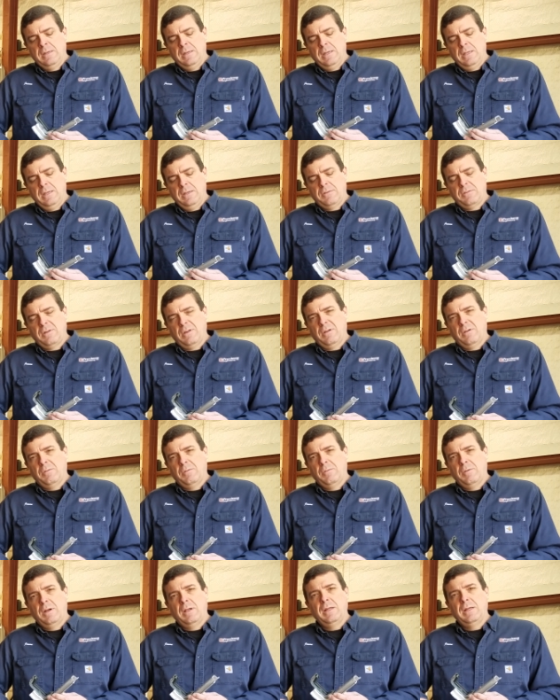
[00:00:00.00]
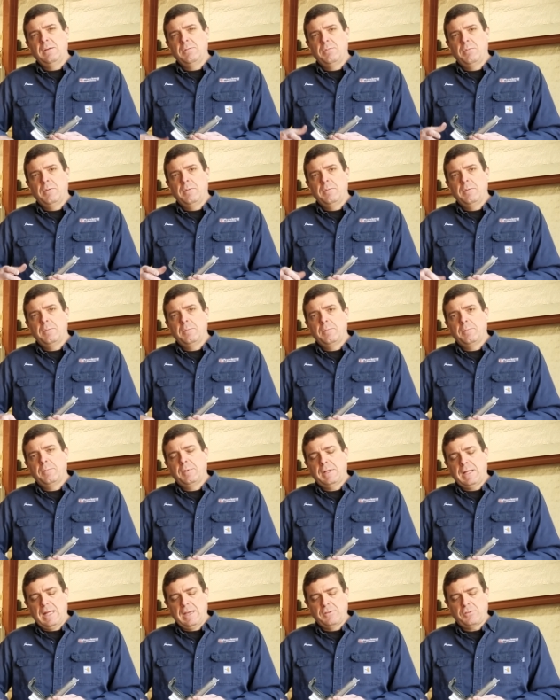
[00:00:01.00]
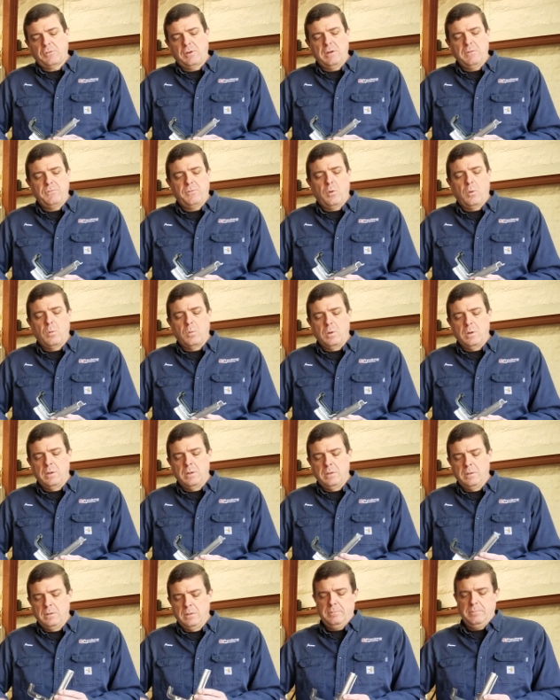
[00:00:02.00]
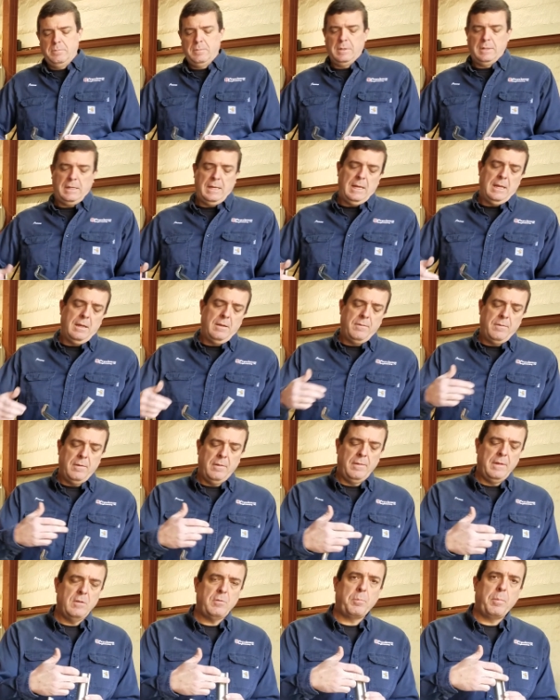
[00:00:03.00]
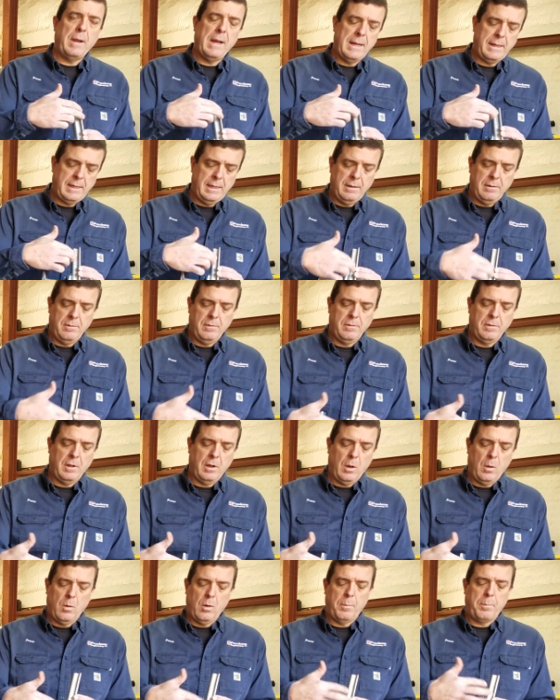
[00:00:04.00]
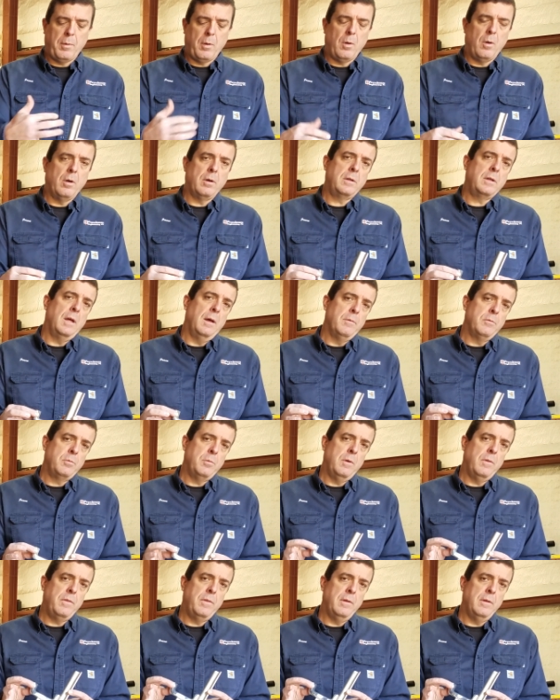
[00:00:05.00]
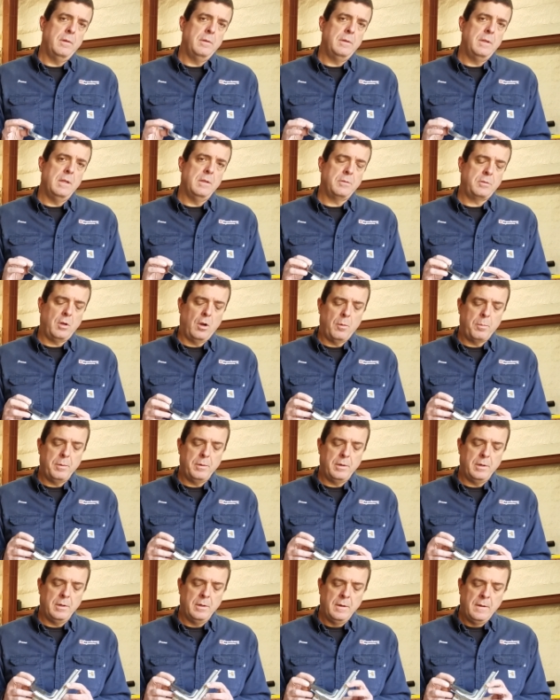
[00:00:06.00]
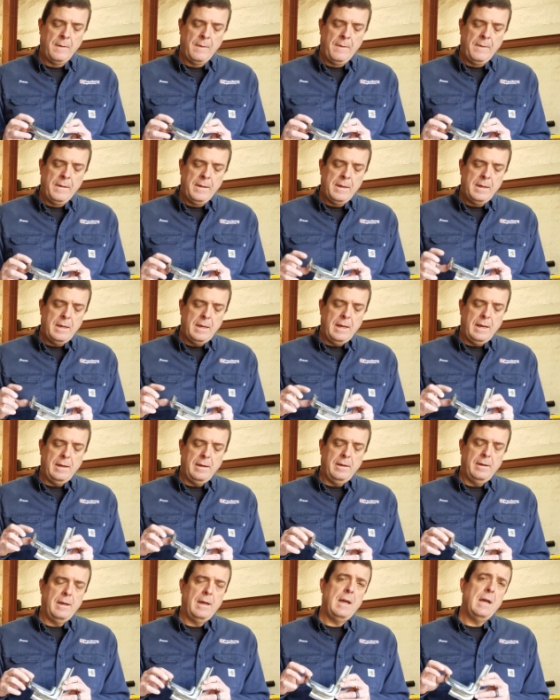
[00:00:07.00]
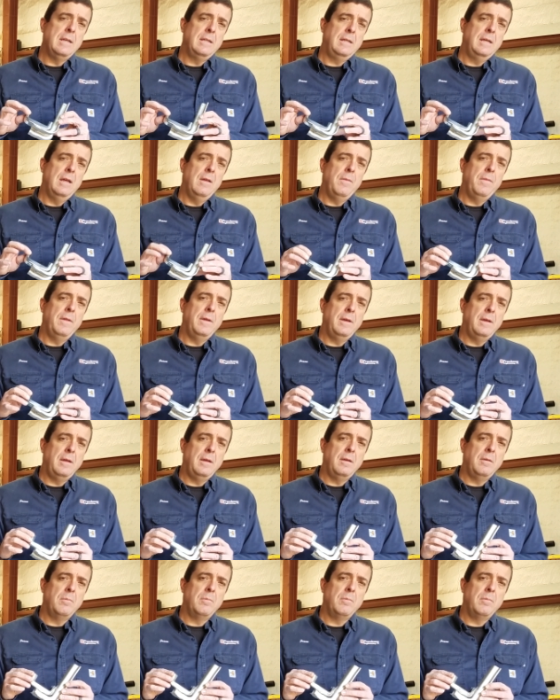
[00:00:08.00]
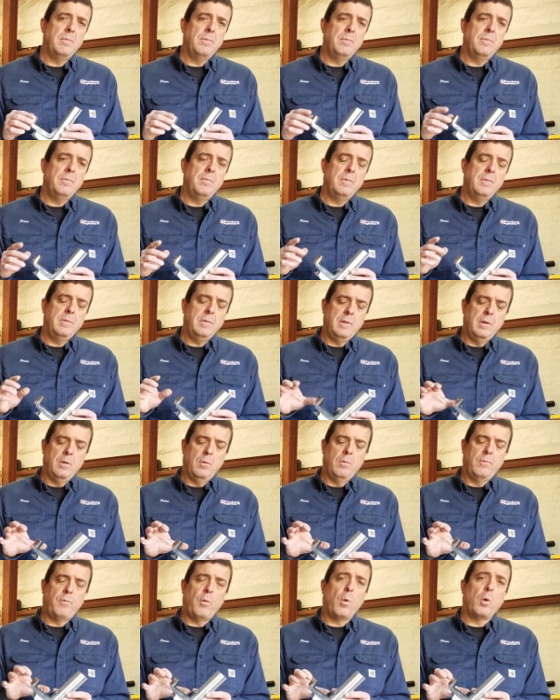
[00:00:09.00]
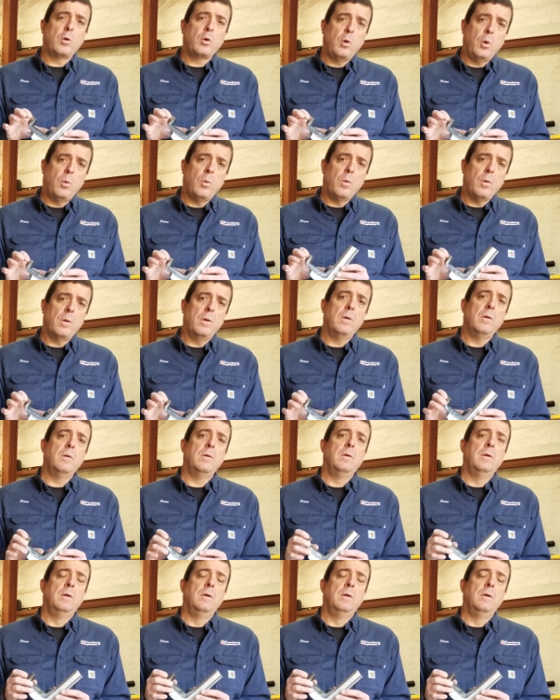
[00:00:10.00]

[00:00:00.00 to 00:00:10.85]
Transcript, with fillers: and it's a really kind of straightforward. Again, this bracket, the lower part, comes with the Dennis Carpenter. Uh, I had to get the the four core